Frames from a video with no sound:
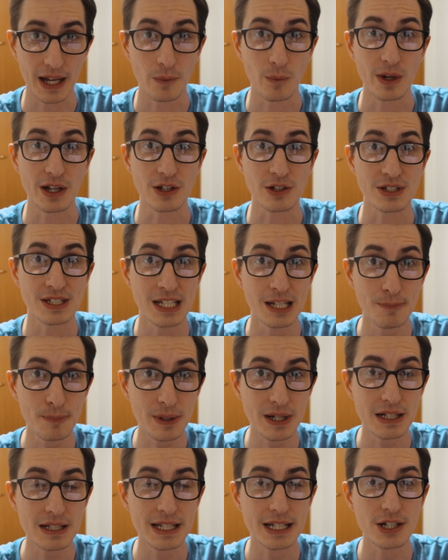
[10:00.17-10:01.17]
And we
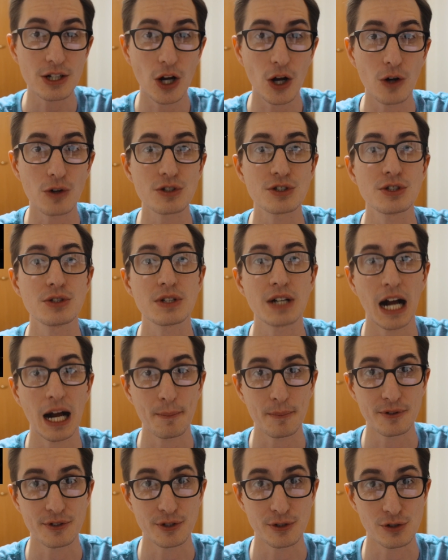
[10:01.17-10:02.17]
typically go to
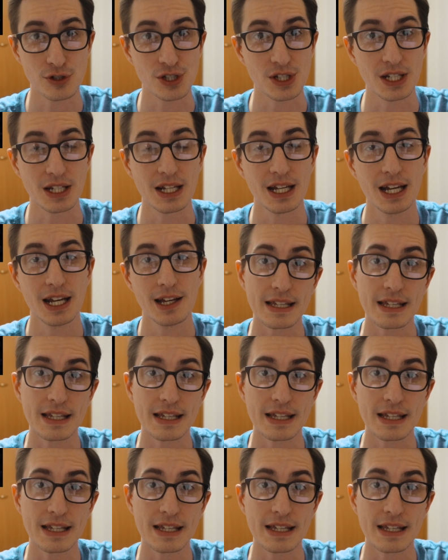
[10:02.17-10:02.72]
Kappa Sushi.